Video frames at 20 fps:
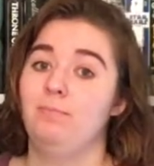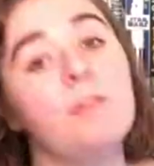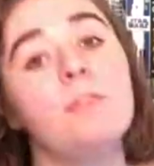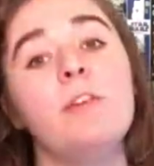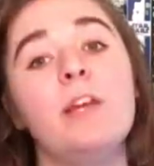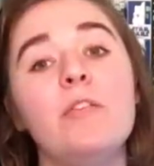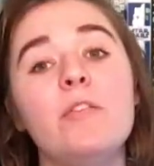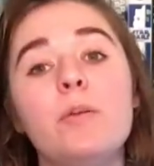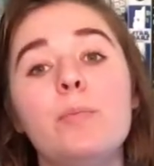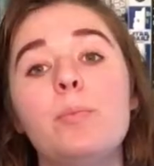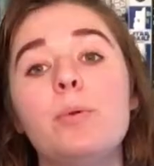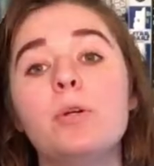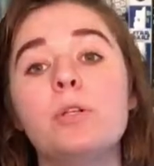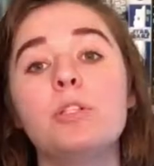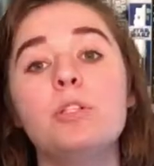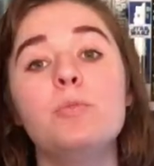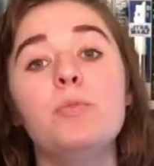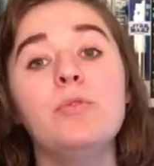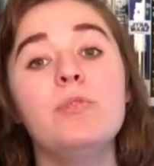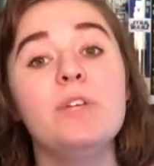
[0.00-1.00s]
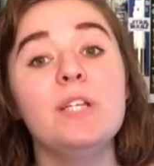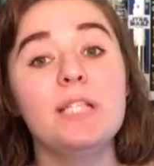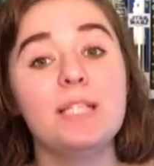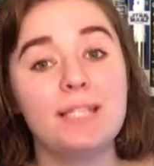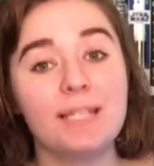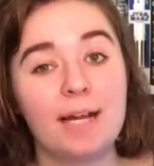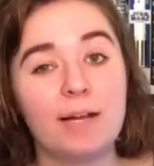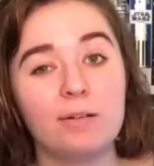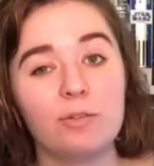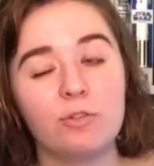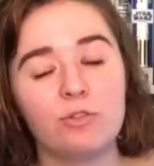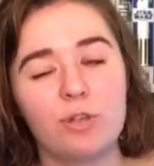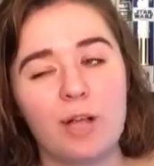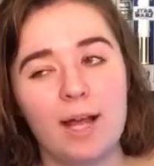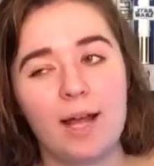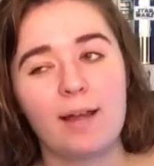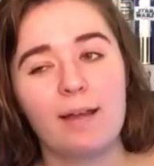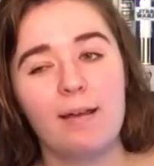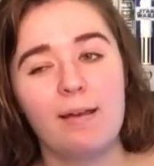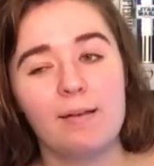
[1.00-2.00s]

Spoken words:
Favorite book to movie soundtrack?